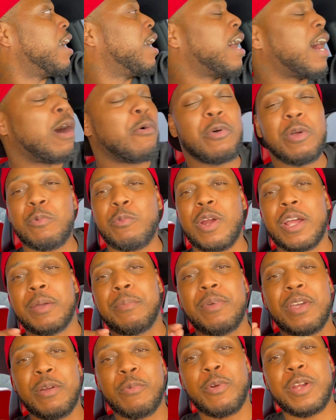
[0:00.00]
I wouldn't
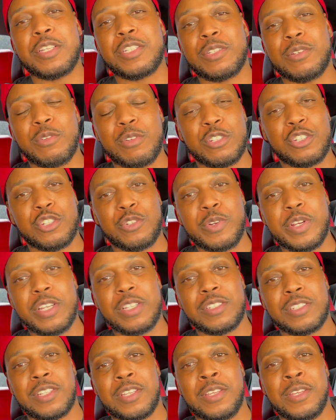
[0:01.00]
recommend racing on the
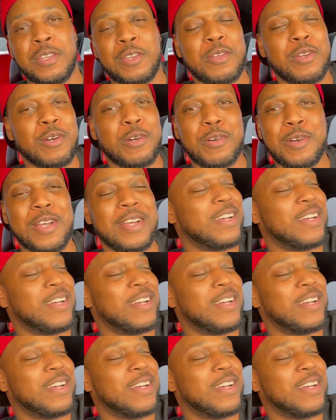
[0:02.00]
streets, you know,